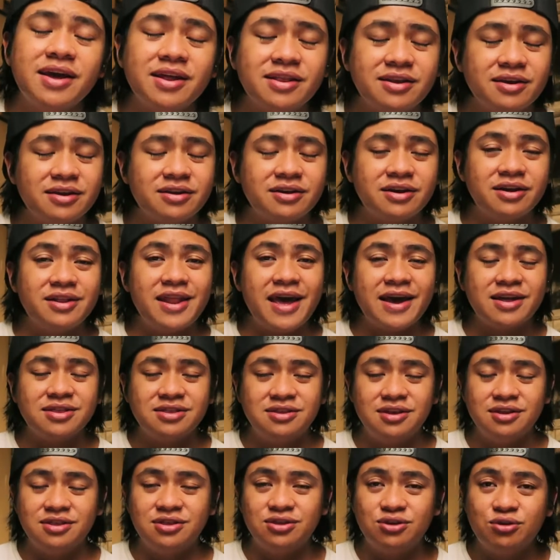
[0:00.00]
it can connect
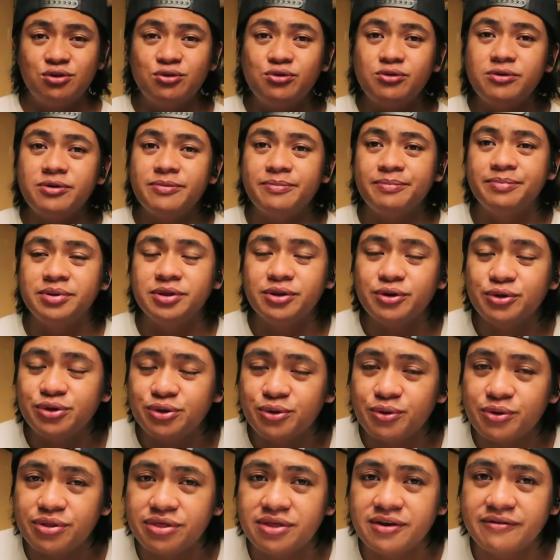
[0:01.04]
to two
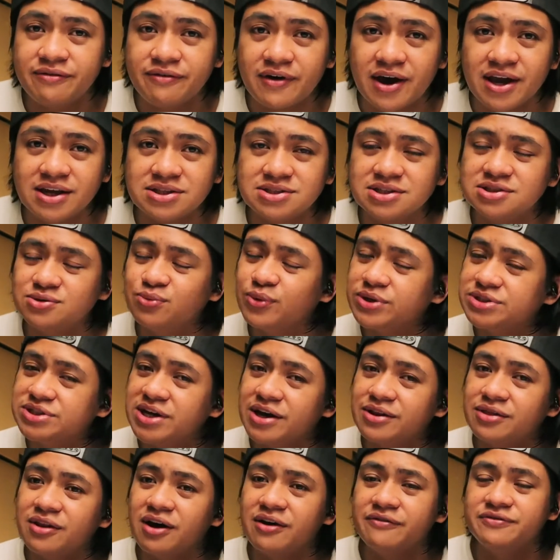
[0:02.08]
Bluetooth devices, which I
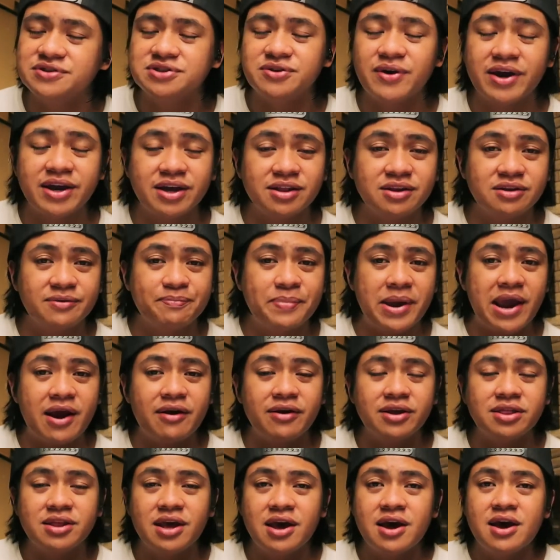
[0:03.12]
love, so I can pair
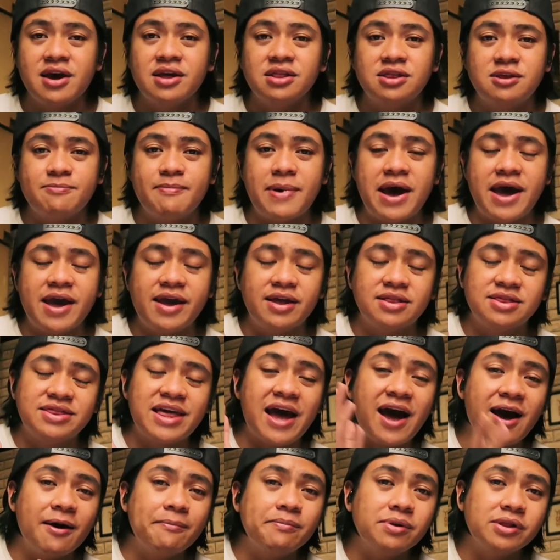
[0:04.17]
it to my
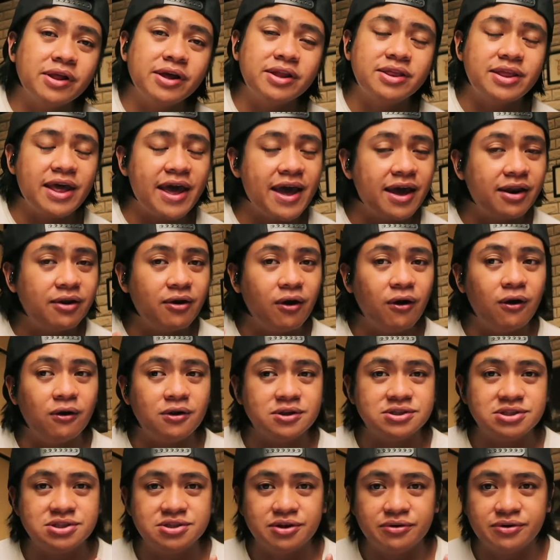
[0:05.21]
tablet and
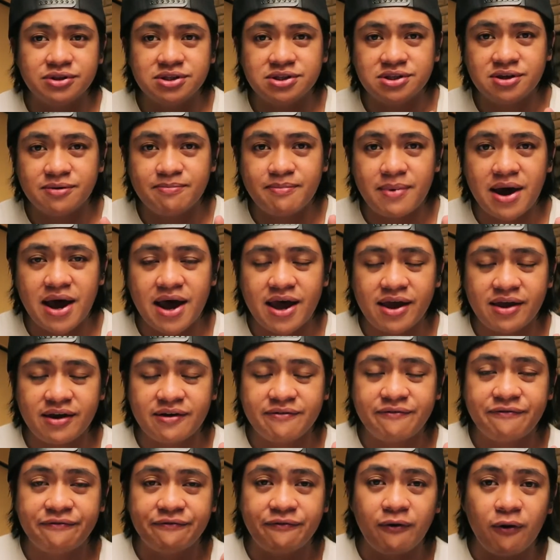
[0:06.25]
also to my
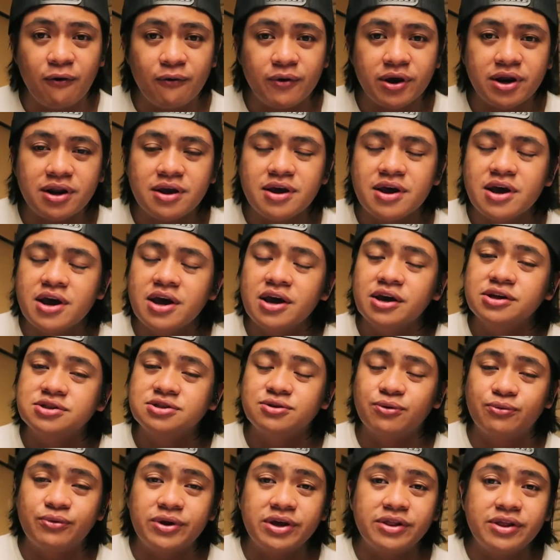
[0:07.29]
phone.
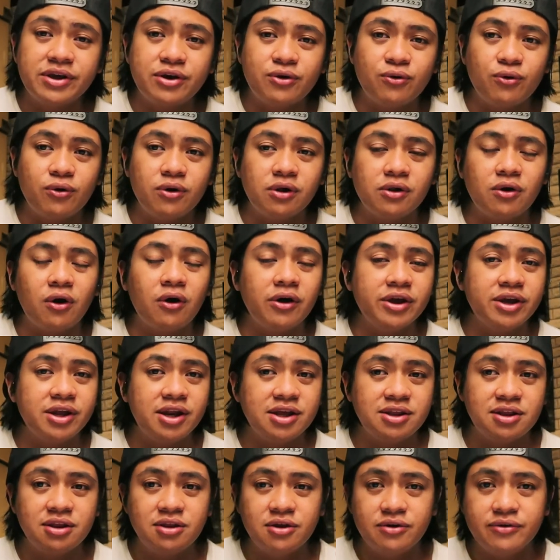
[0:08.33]
So really cool. All you
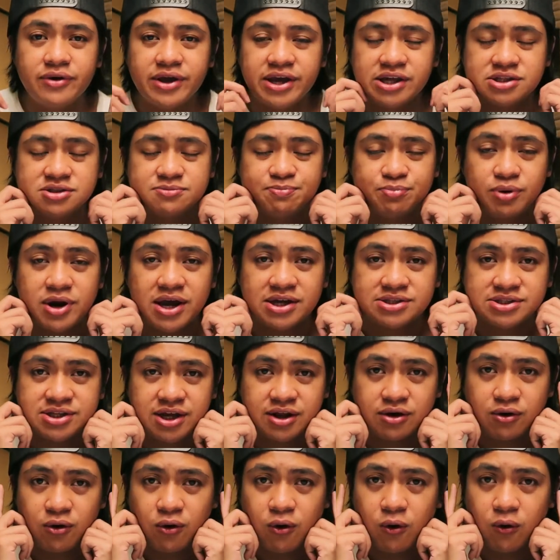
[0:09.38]
need to do is press
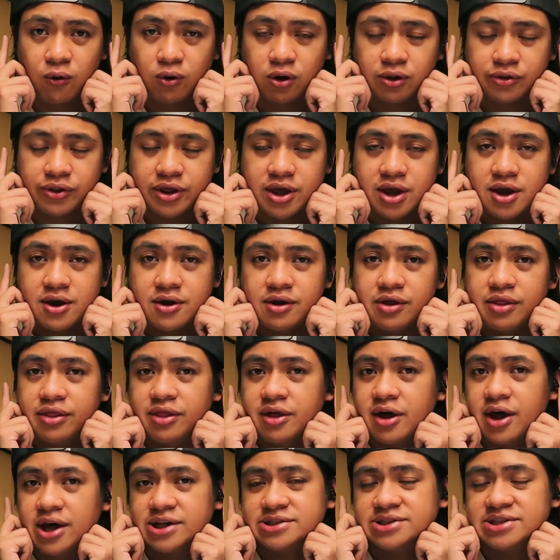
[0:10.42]
and hold
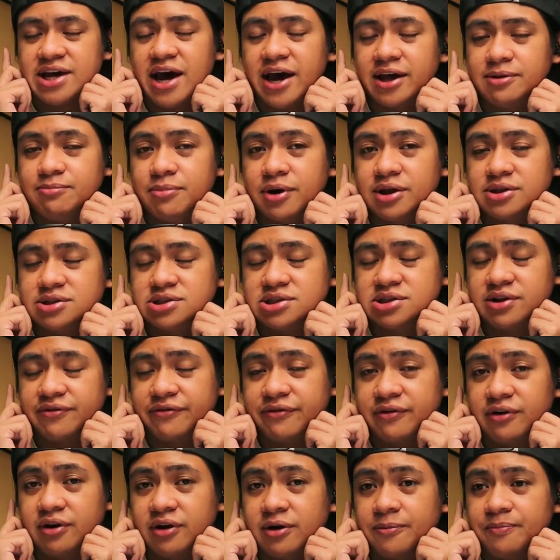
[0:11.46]
the side buttons
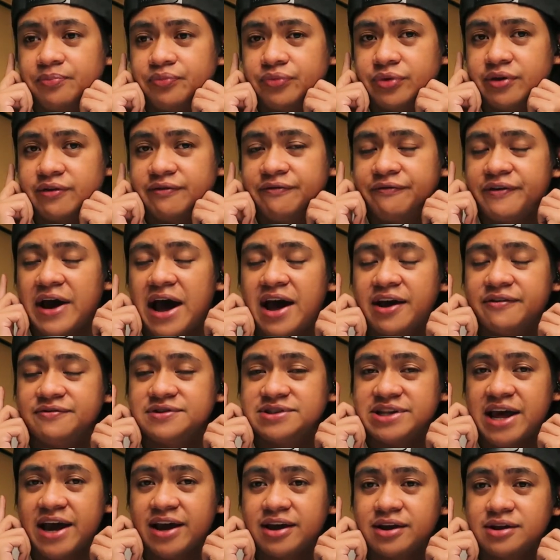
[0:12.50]
for 5
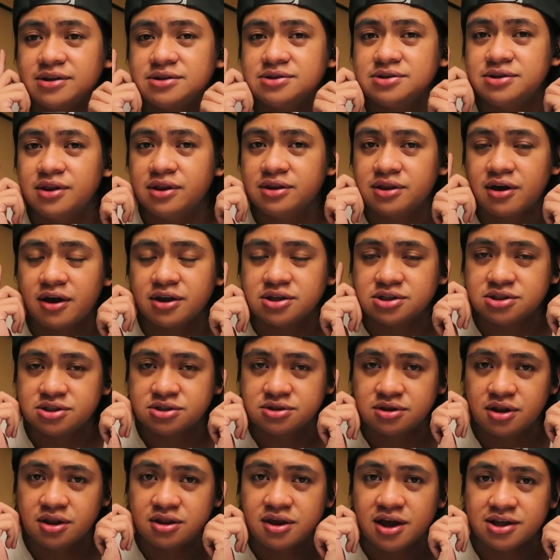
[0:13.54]
seconds, the
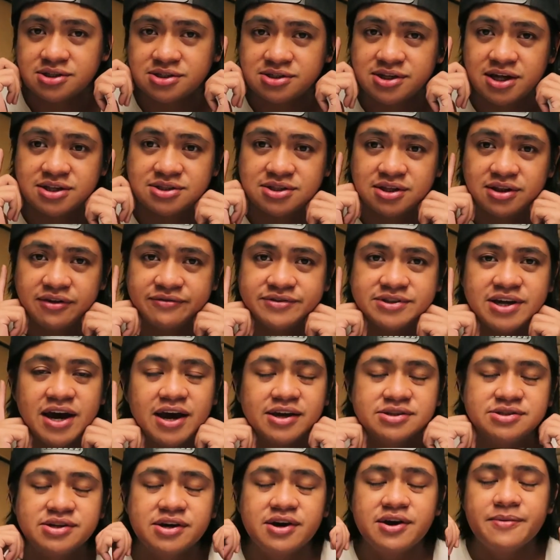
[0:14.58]
touch sensitive
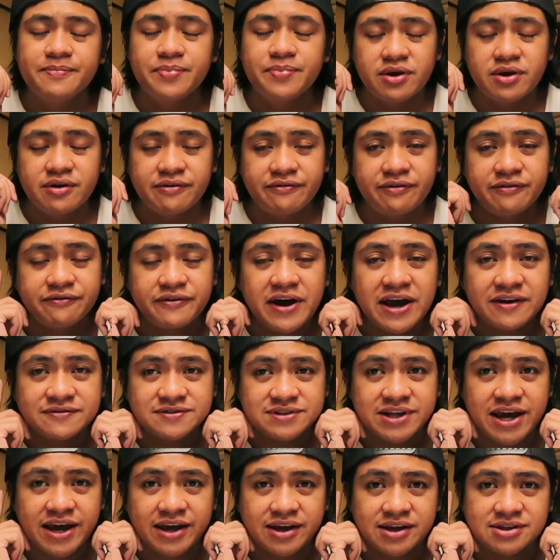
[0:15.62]
sides for 5
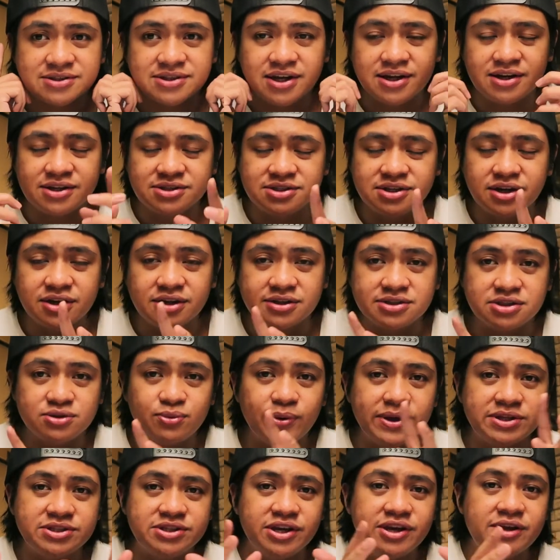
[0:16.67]
seconds, and it's gonna
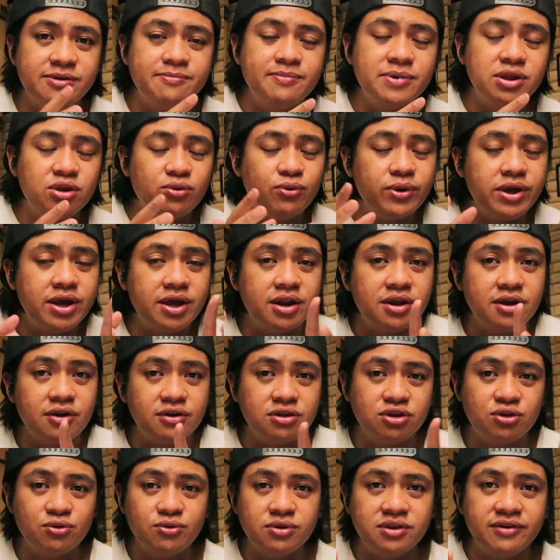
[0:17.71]
switch in between your
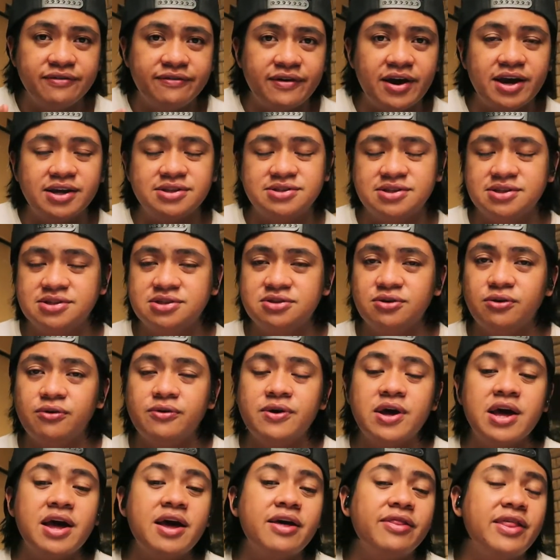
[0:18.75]
two devices.
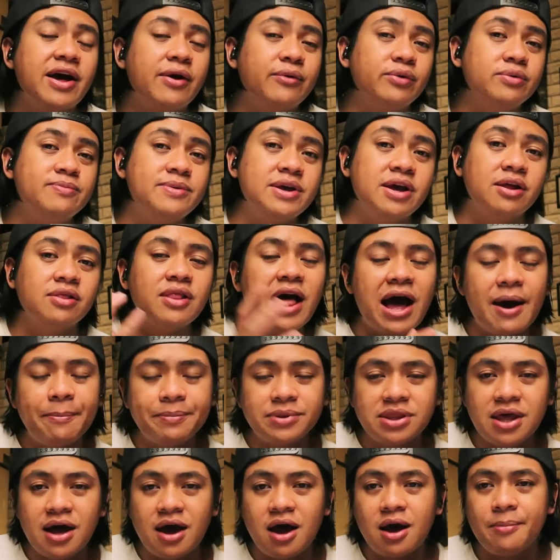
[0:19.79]
So that would be a
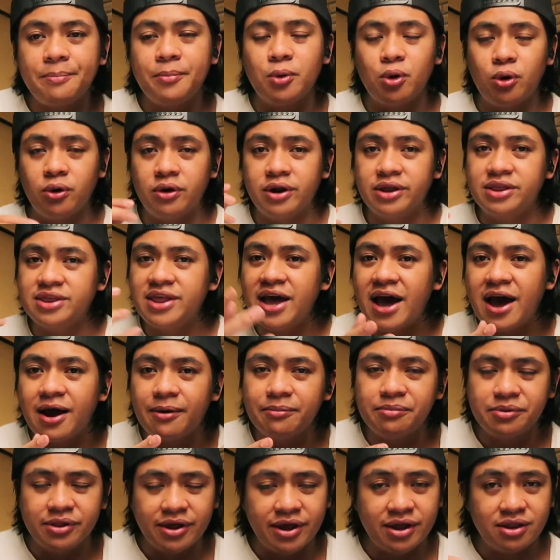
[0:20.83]
laptop or a
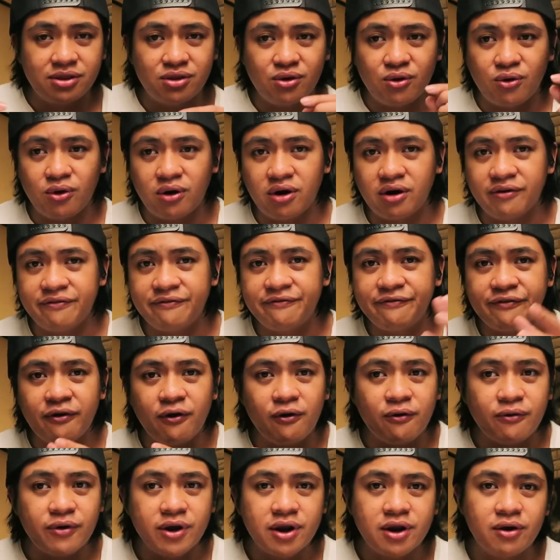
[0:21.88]
tablet or a
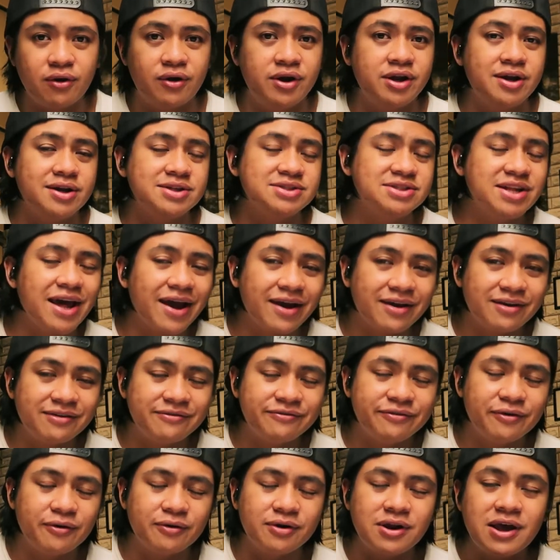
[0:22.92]
phone or your
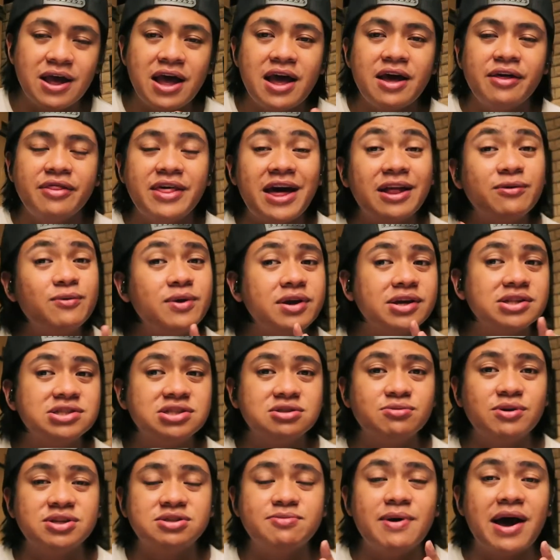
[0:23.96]
second phone. That we can
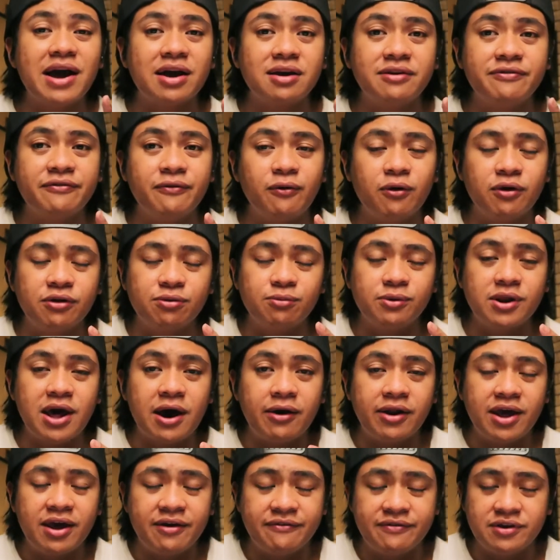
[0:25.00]
switch back and forth
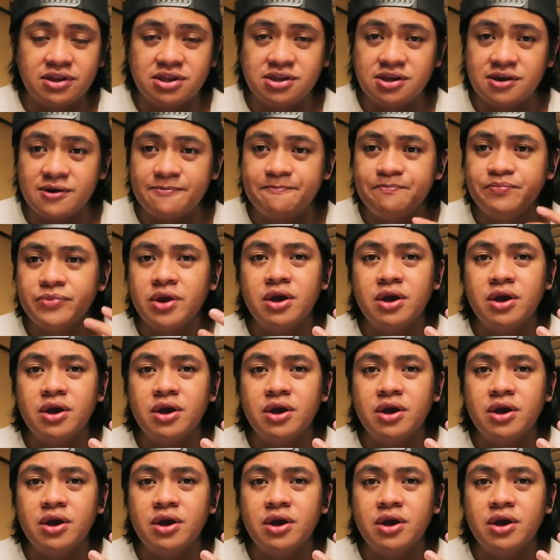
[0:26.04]
without having to